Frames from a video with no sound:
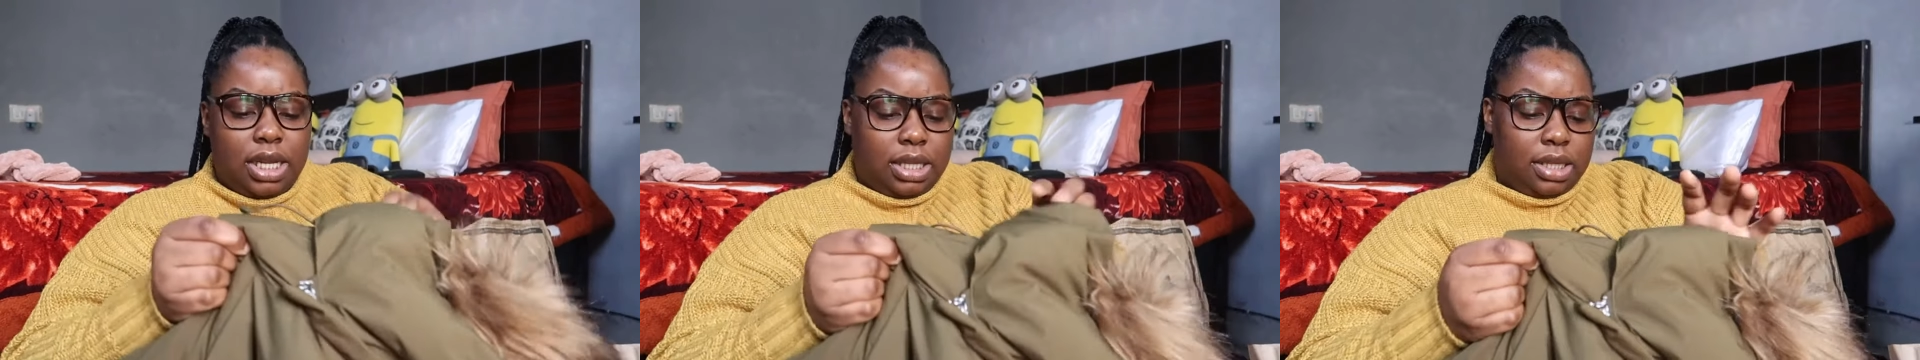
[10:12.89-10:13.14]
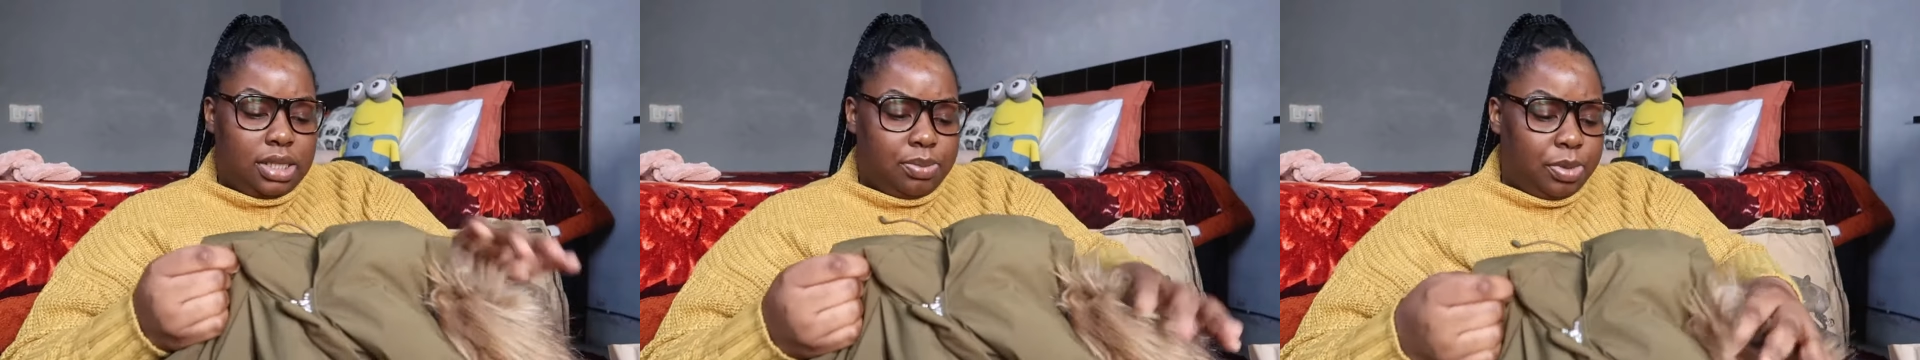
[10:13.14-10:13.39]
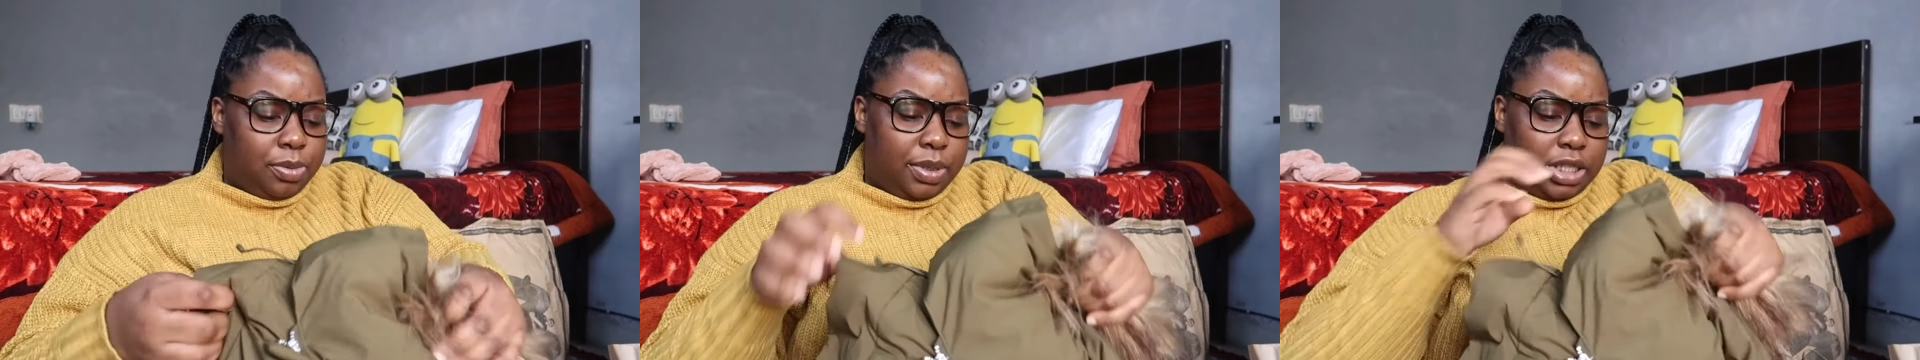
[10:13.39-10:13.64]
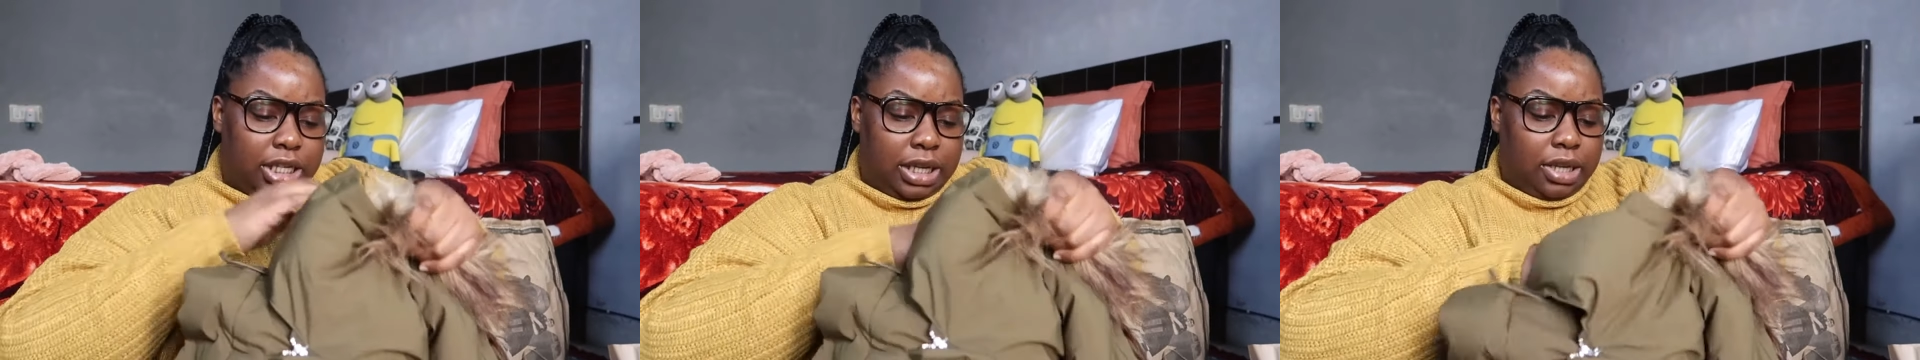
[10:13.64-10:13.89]
and this
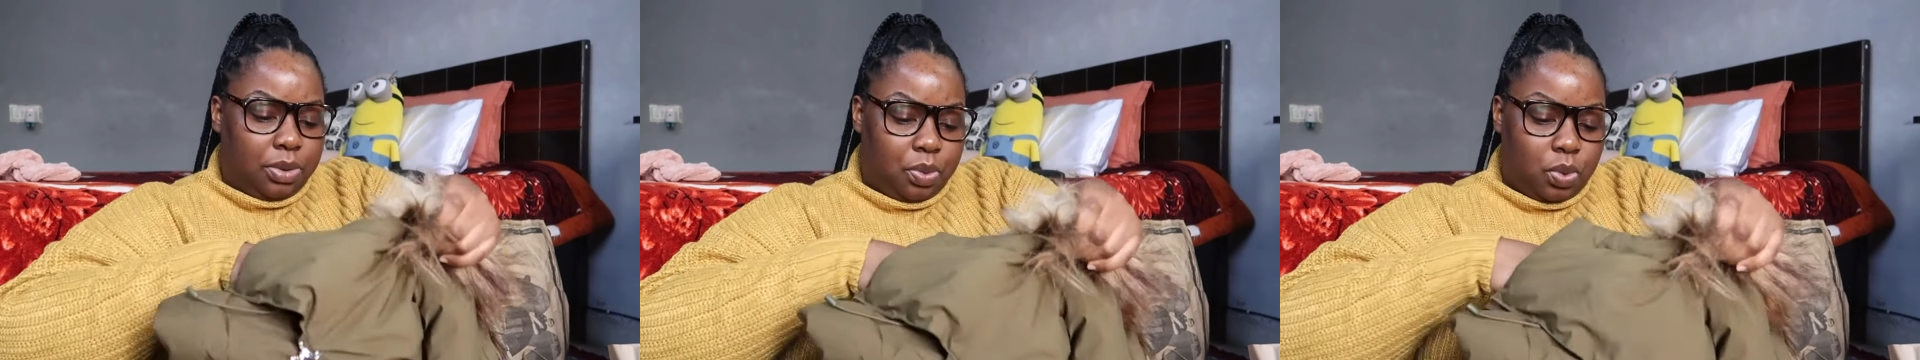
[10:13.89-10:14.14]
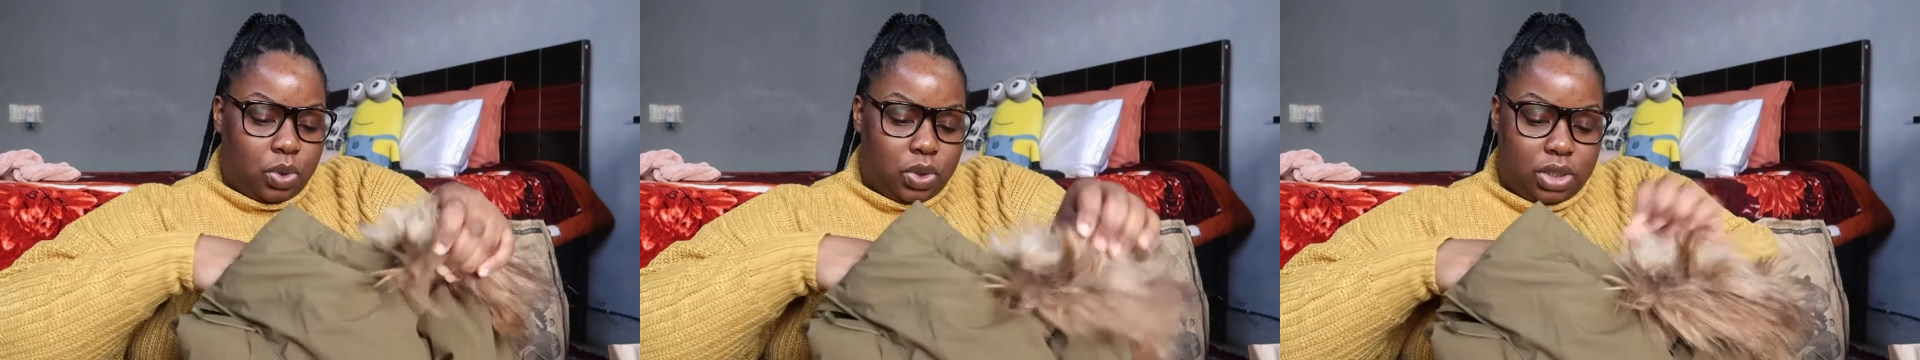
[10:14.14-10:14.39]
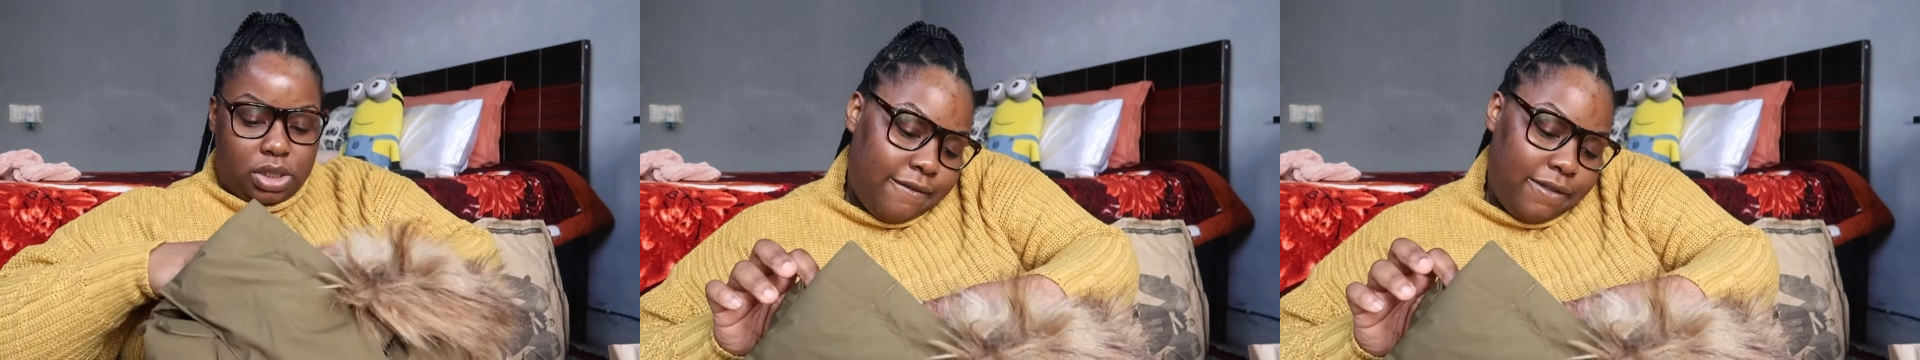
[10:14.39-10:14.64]
bomber jacket was